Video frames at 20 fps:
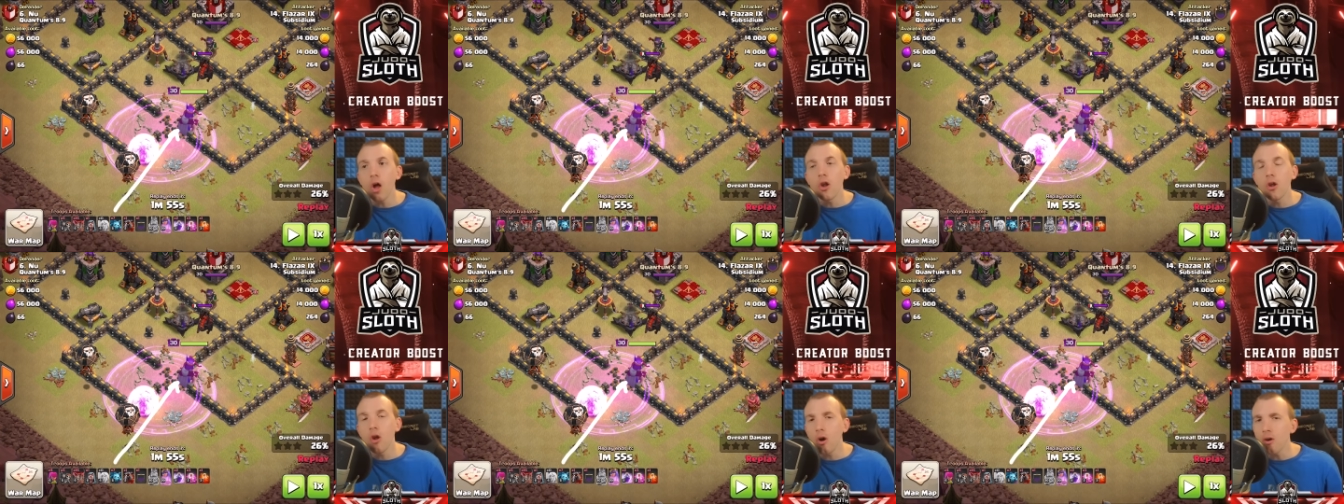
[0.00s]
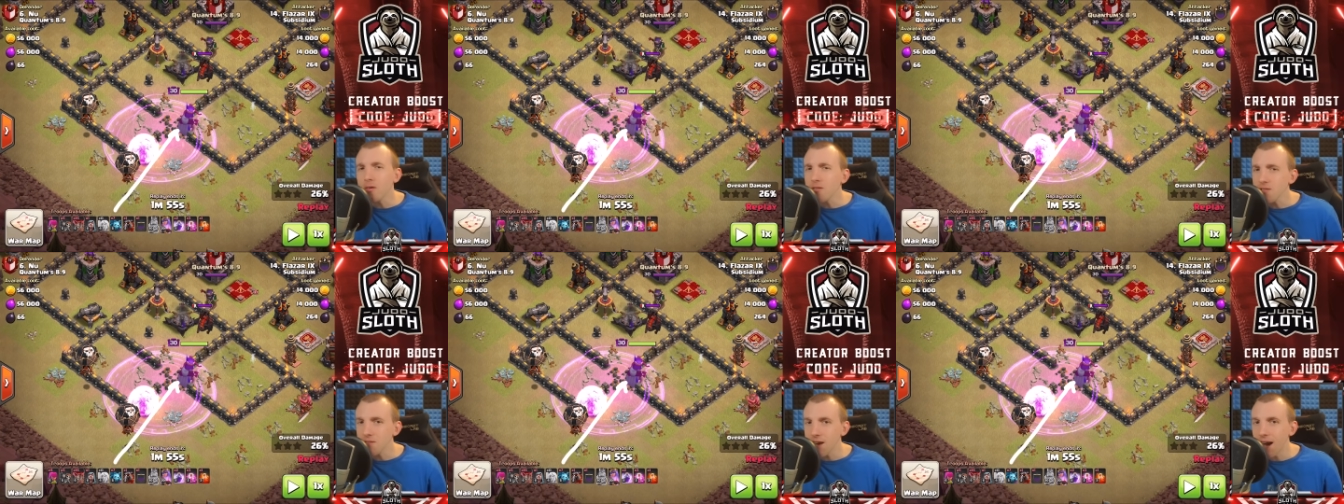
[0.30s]

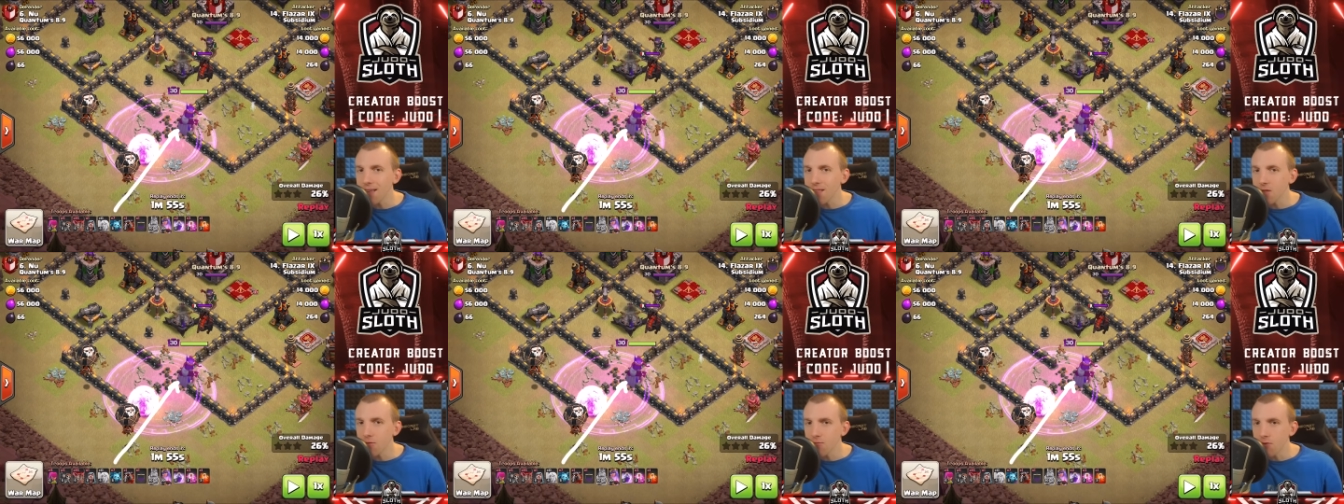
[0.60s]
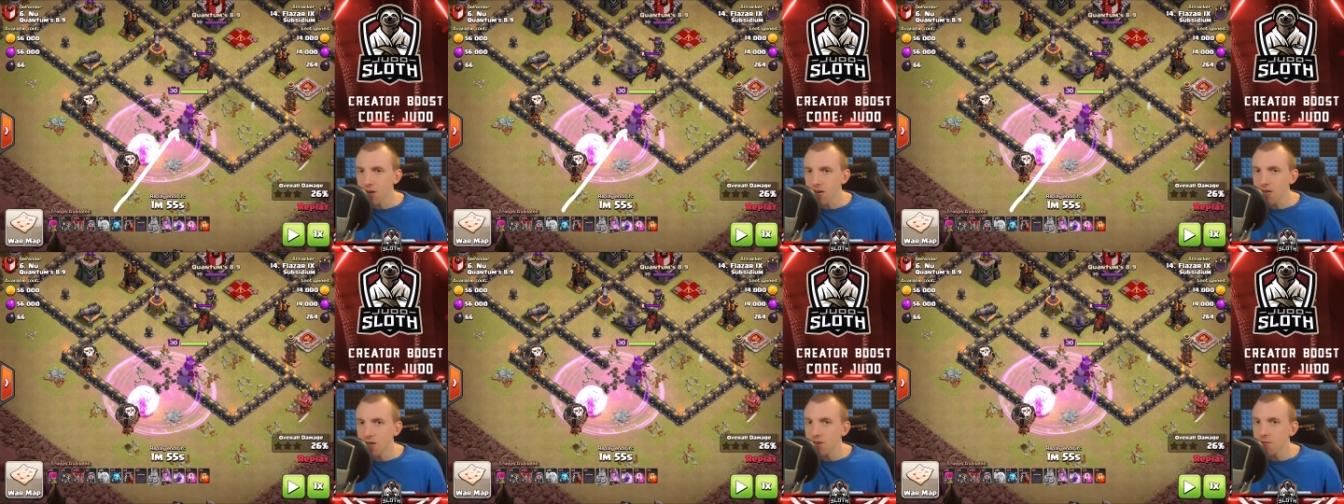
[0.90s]
alongside the
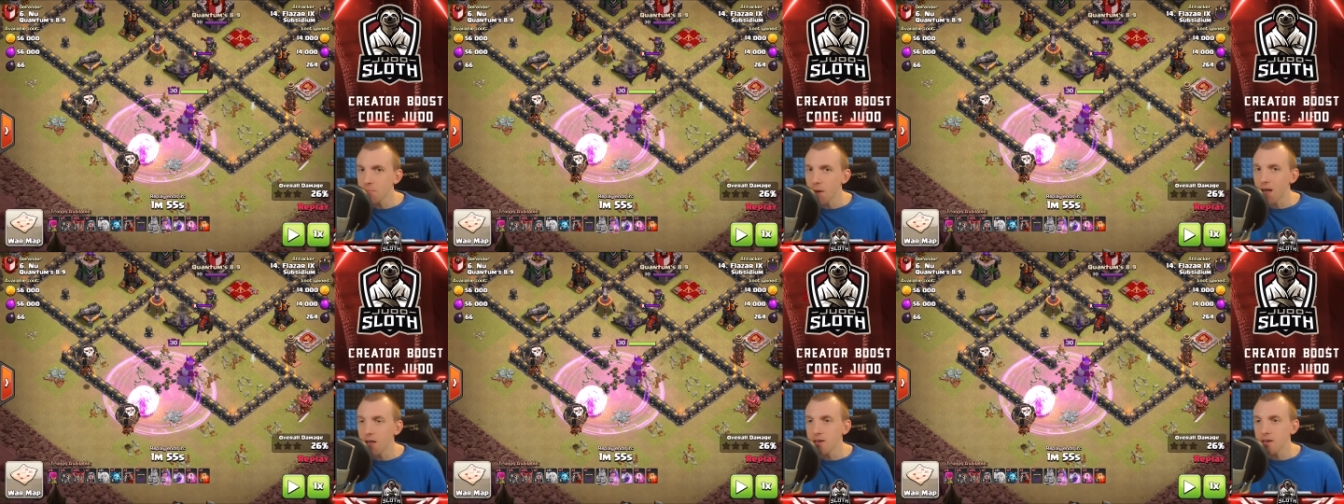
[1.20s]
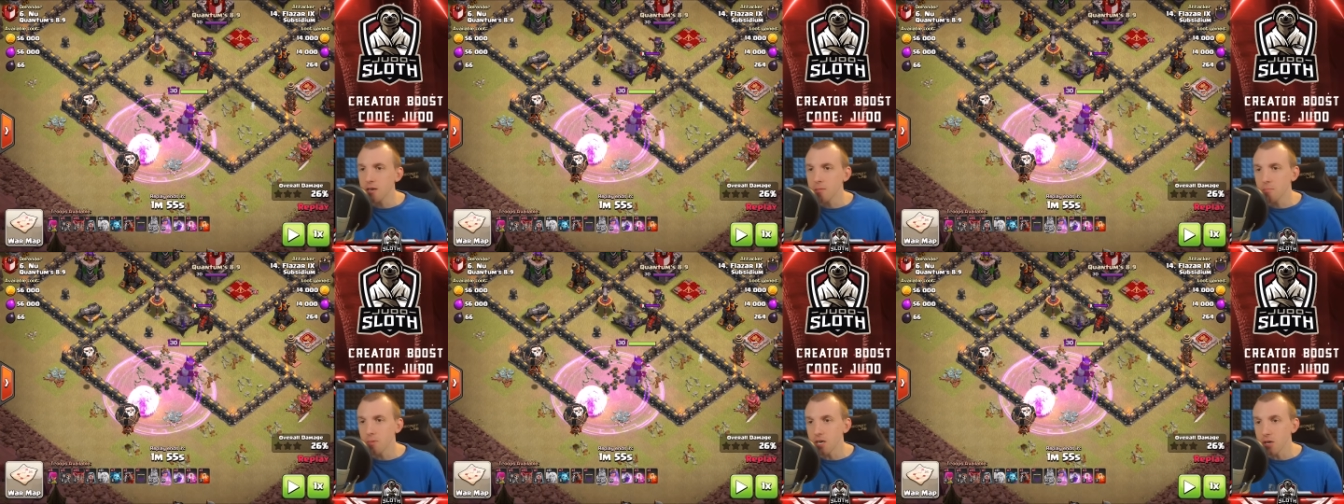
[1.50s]
rage spell
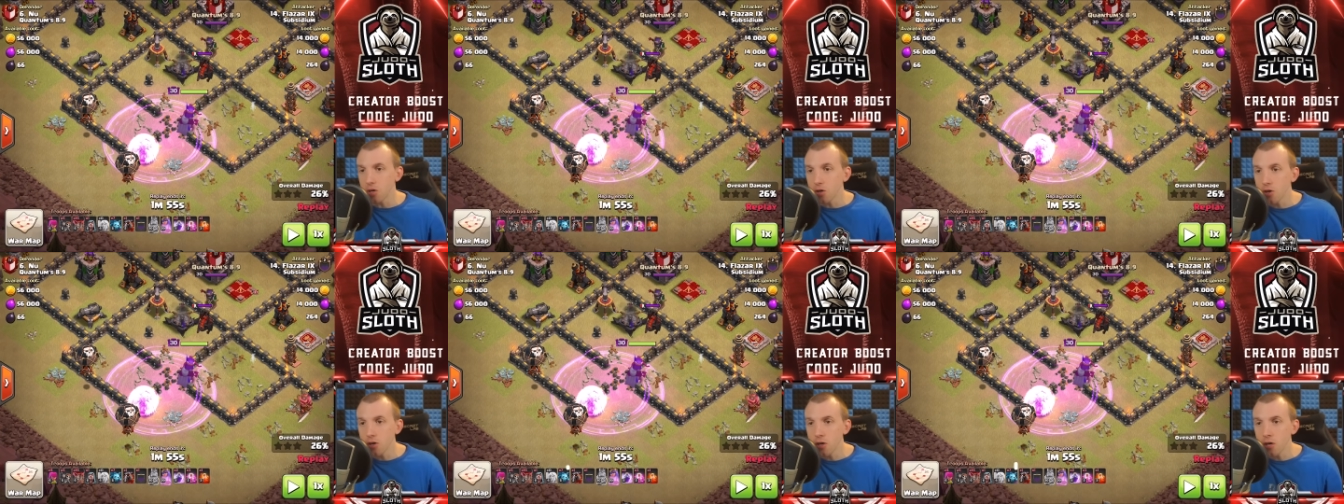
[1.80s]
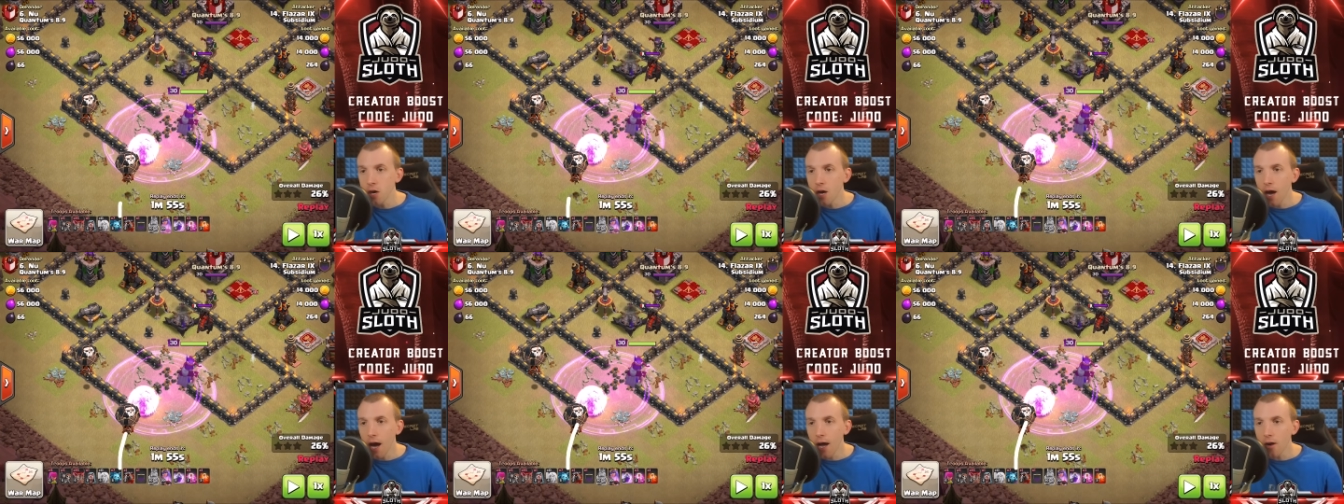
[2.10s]
can be good,
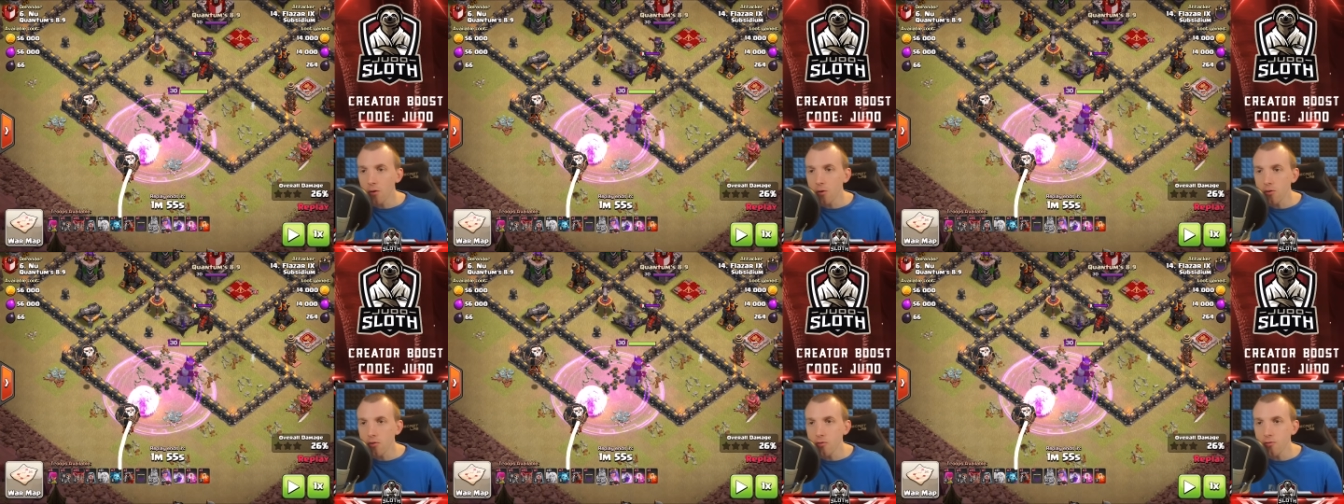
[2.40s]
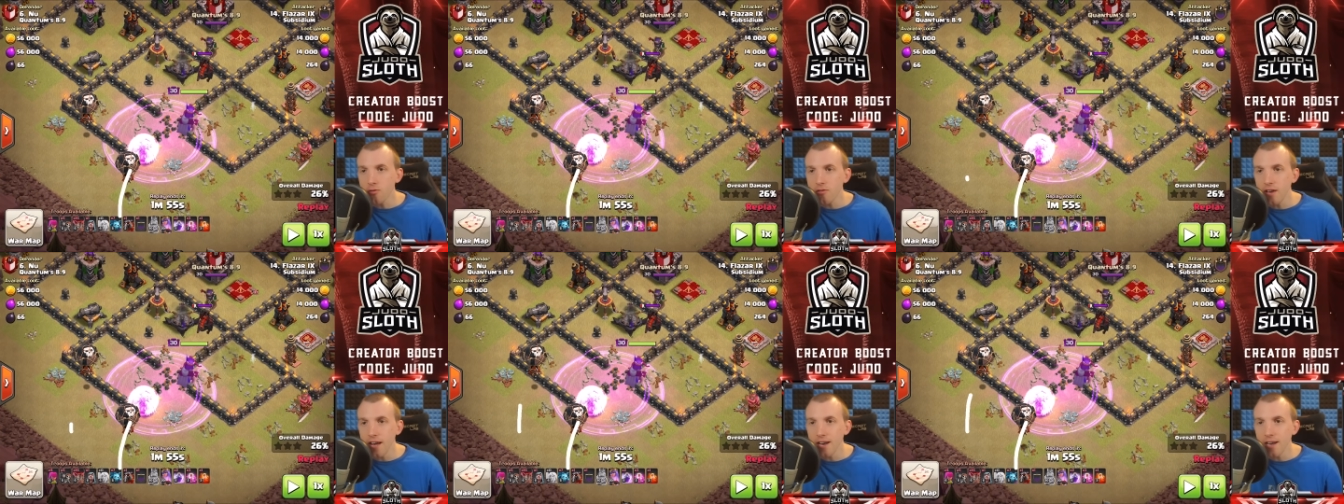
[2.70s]
and
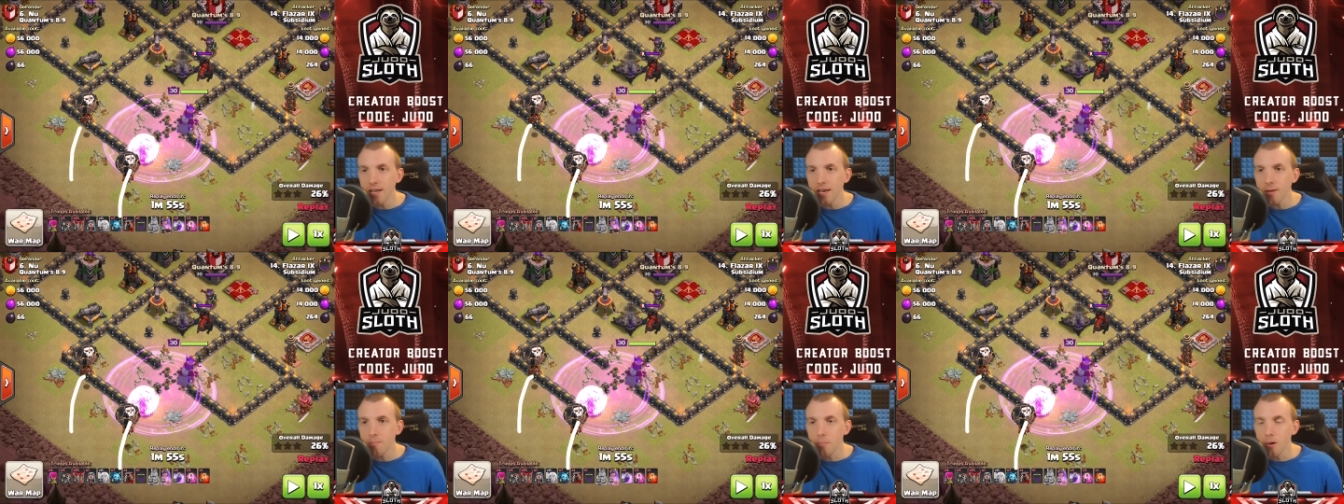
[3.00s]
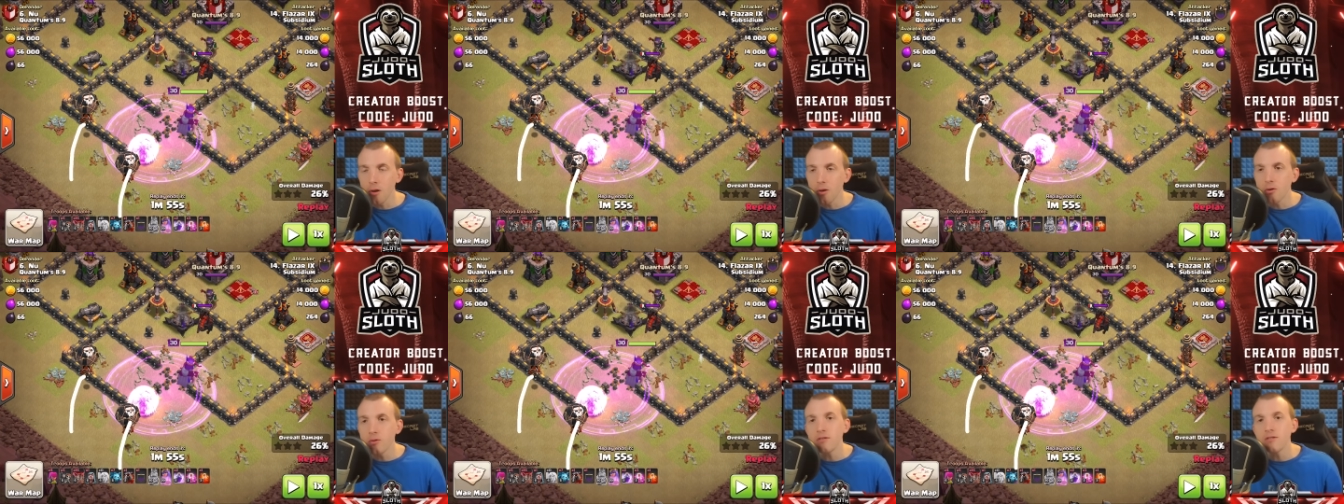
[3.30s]
also sending
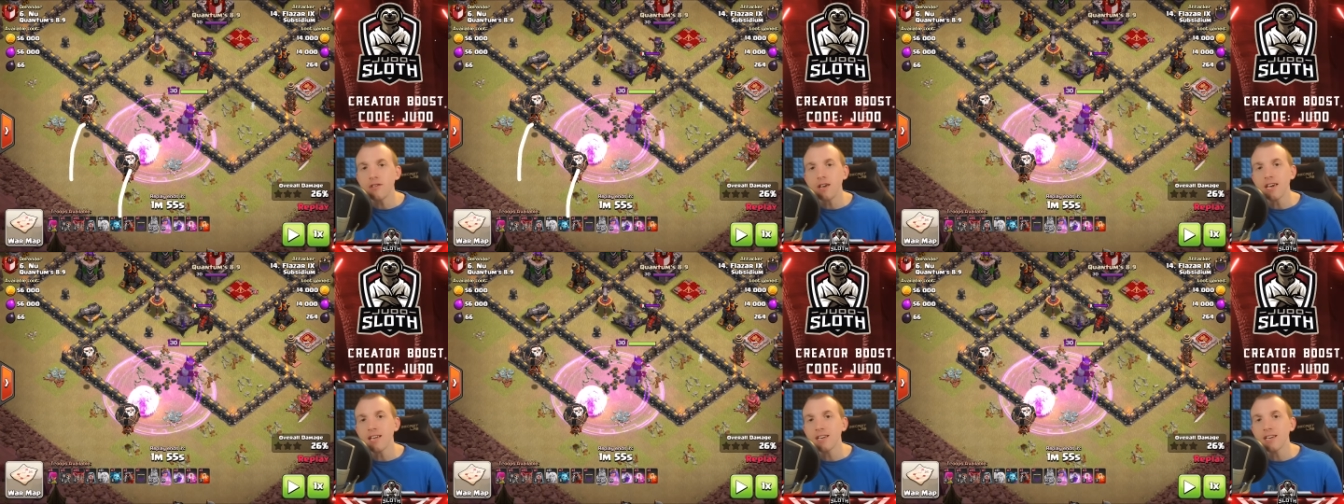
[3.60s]
balloons